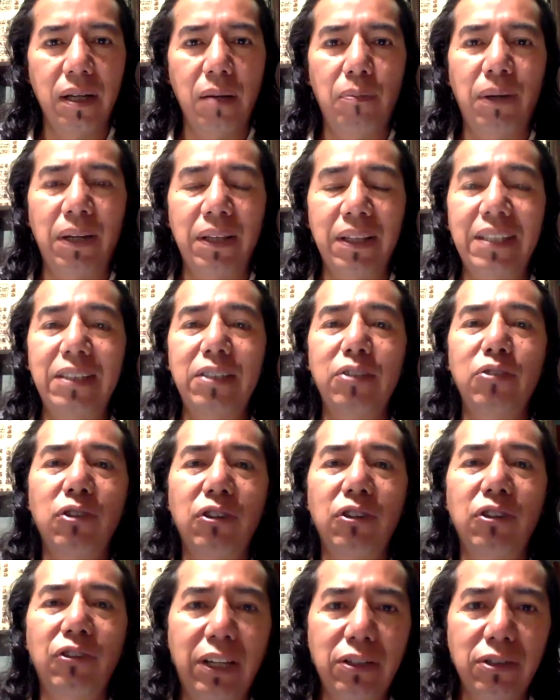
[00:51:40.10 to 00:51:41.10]
But this
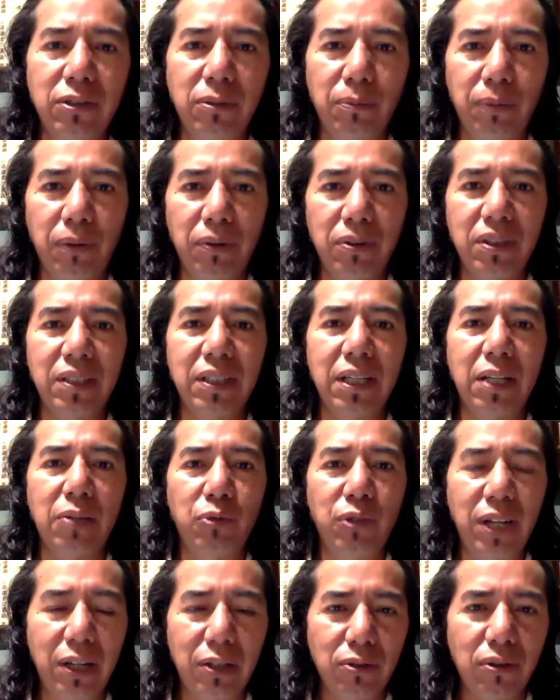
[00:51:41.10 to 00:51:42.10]
unification process that
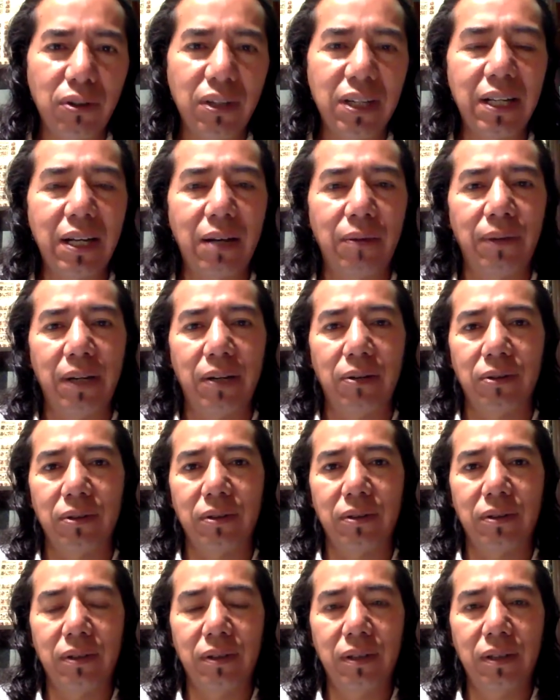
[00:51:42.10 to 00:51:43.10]
we are talking about
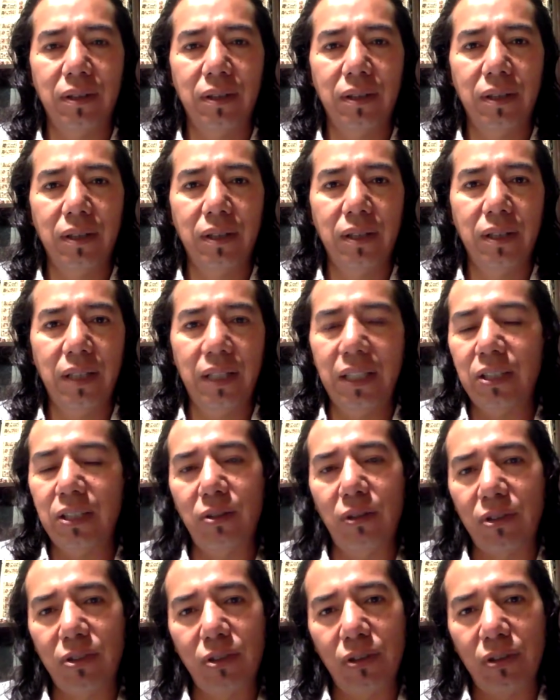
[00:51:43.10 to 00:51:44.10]
is
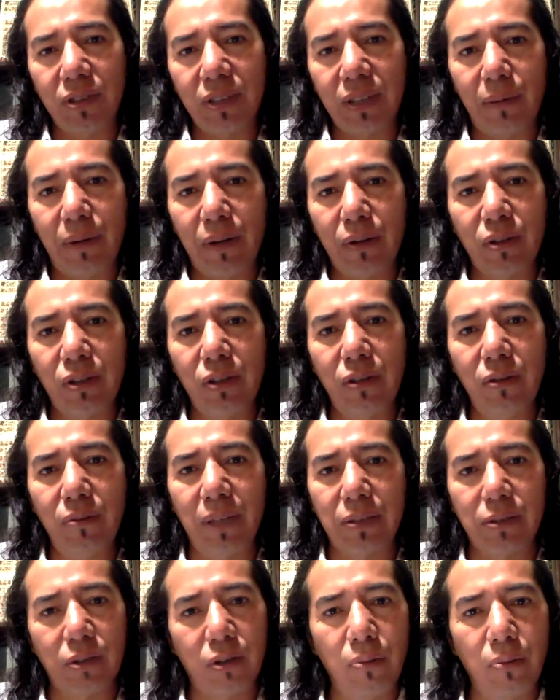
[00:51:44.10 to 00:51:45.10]
not just about
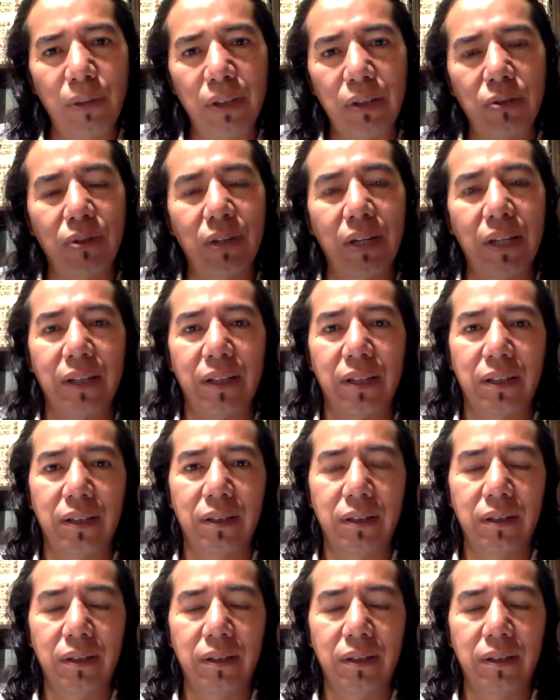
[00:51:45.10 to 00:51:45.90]
humans coming together.